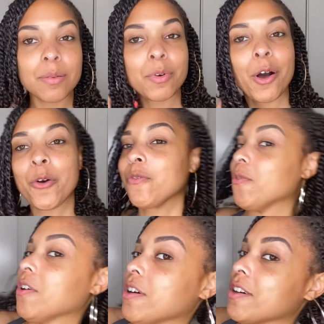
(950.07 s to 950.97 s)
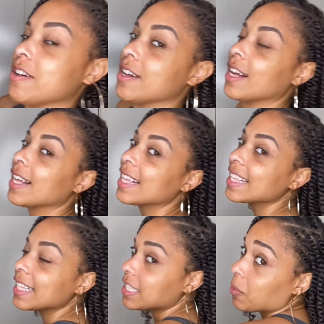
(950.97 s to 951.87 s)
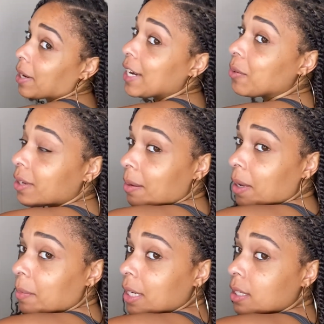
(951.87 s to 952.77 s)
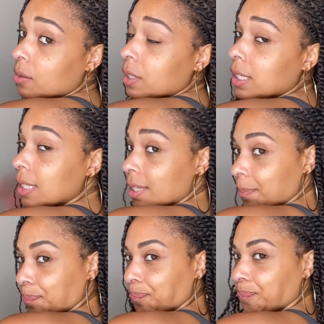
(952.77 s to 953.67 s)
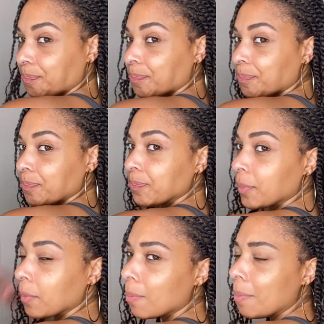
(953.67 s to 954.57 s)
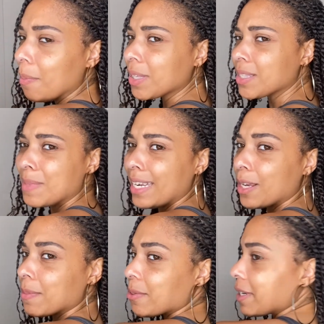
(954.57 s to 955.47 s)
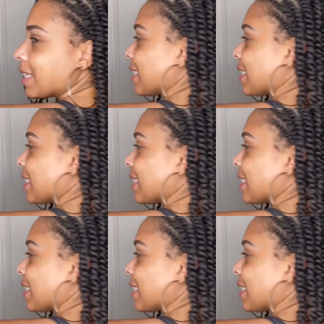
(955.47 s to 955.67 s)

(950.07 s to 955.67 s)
But overall, this is what I do to get my mini twists. It's medium twist.